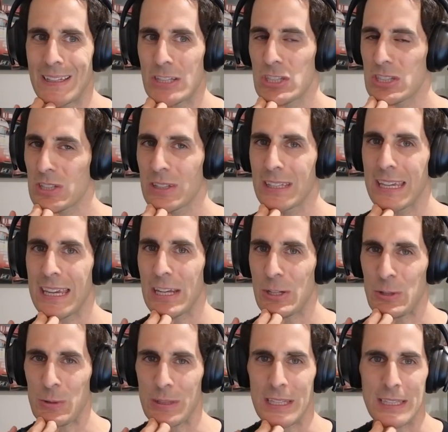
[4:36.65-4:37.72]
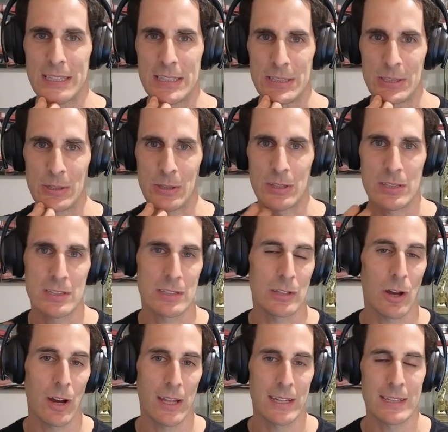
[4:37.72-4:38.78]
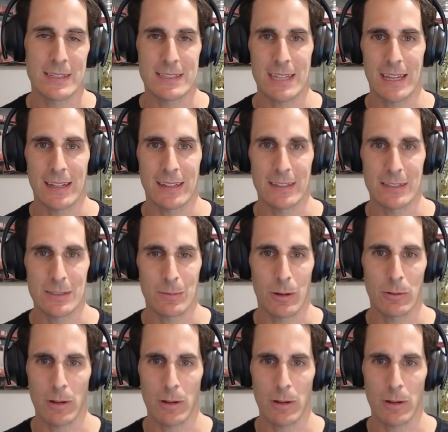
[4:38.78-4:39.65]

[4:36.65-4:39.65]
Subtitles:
just on the entry into turns 9 and 10 as well.